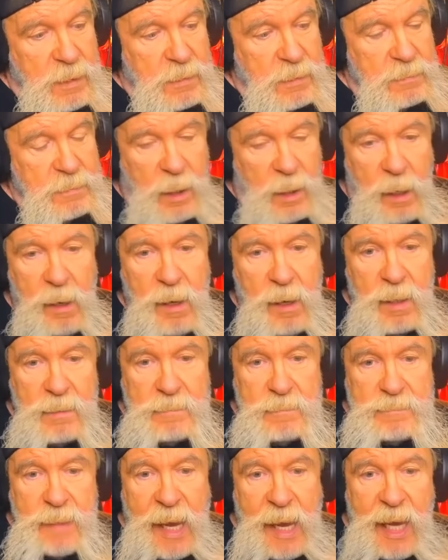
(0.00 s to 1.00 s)

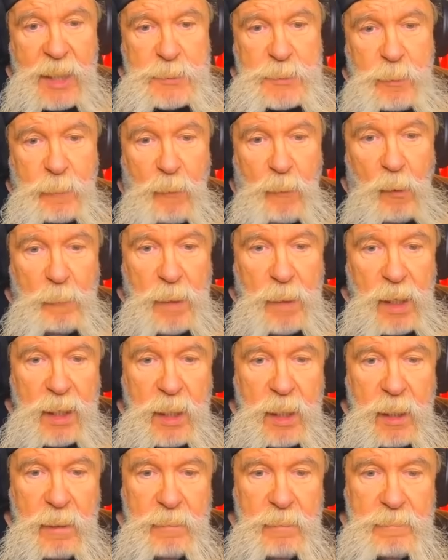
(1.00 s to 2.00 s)
Kong asked for more
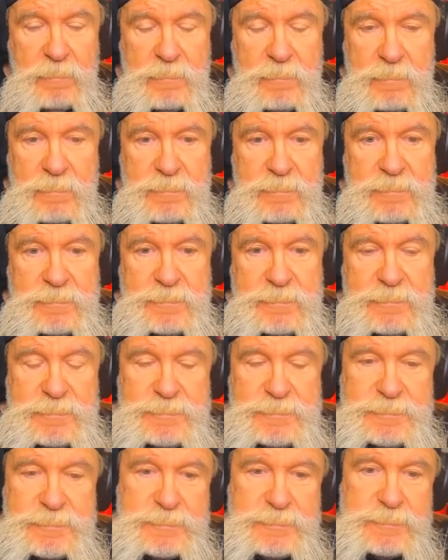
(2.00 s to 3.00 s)
money.
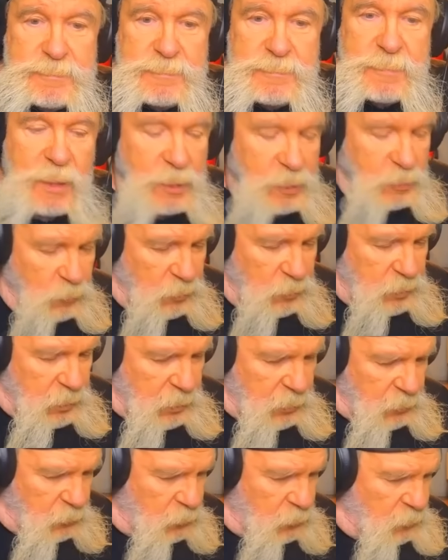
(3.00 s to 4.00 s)
You know what they
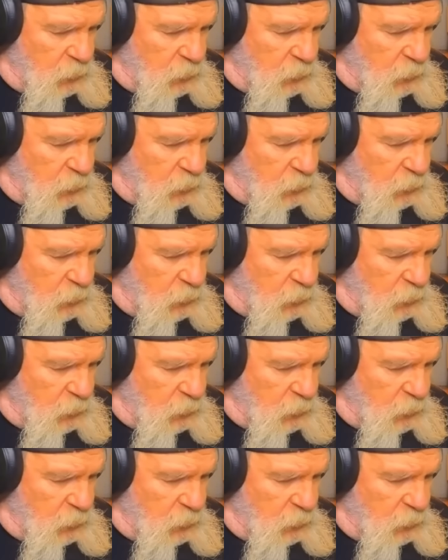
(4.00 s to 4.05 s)
told her?